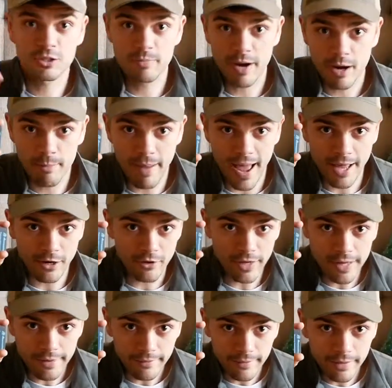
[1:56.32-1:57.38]
spare
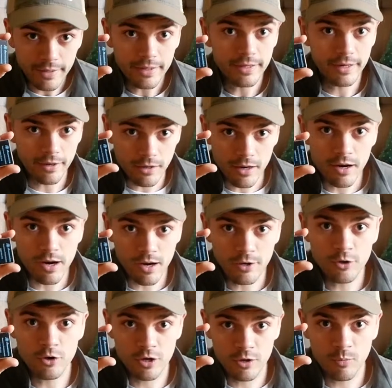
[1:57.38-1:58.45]
battery here.
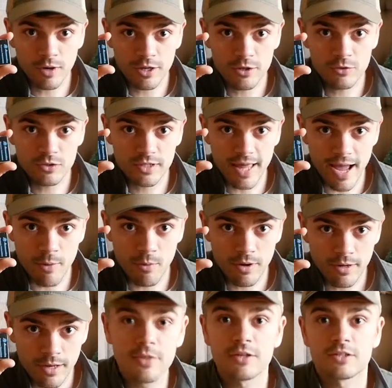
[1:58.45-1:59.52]
You're going to want to use that
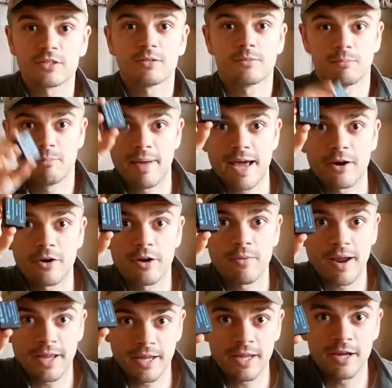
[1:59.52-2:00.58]
one. This battery
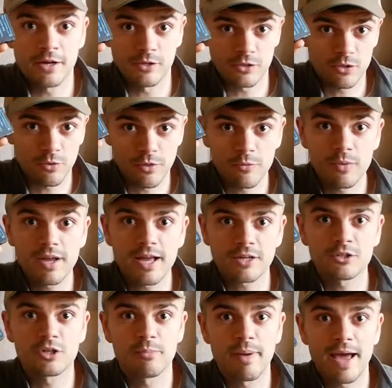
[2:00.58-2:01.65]
right here. So 3
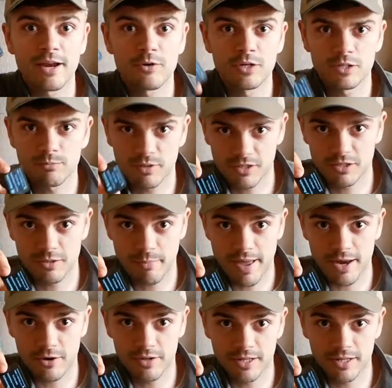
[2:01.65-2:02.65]
extra batteries plus the battery